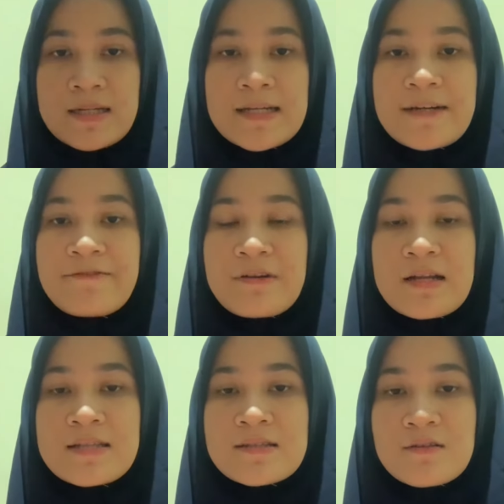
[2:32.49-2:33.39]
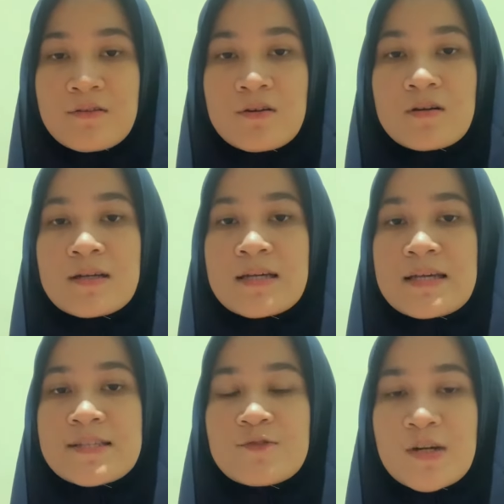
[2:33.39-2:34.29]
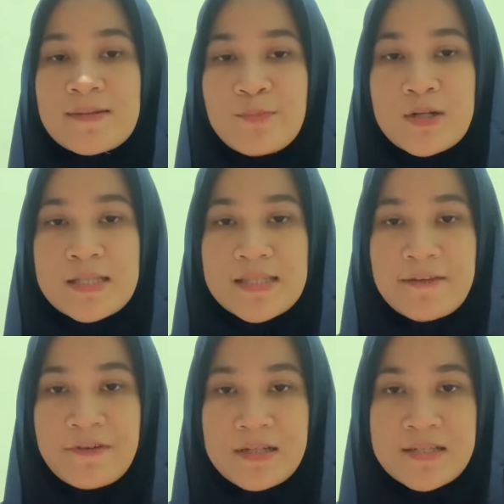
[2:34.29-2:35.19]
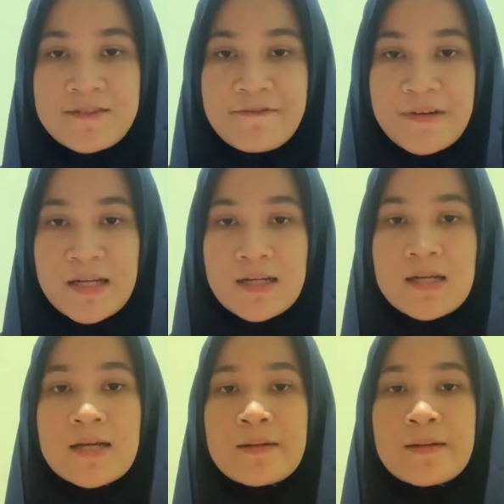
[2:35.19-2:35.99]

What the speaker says: The average score is 1.7 is fair.